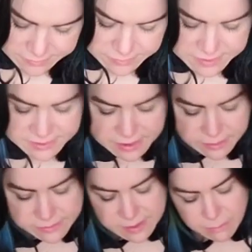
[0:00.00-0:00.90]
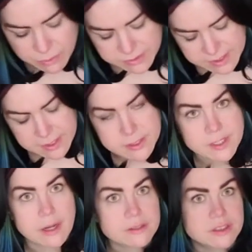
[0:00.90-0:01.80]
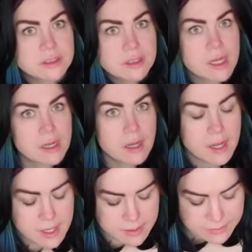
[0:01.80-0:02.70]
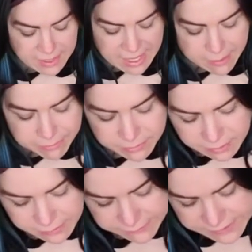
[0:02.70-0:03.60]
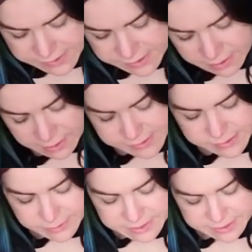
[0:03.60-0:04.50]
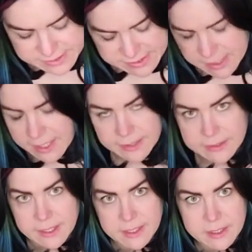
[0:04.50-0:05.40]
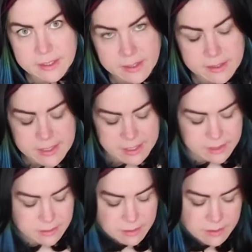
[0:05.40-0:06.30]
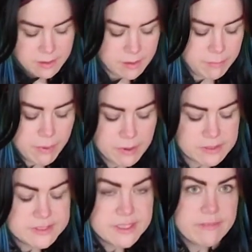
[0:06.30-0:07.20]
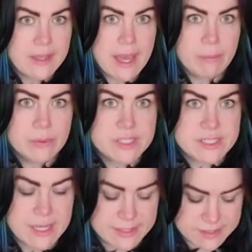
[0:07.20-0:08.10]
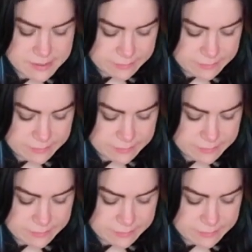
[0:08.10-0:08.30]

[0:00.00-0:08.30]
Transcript: So since I used the mousse, I didn't touch the cap of this, so it didn't stain like the inner parts of the cap, which is nice.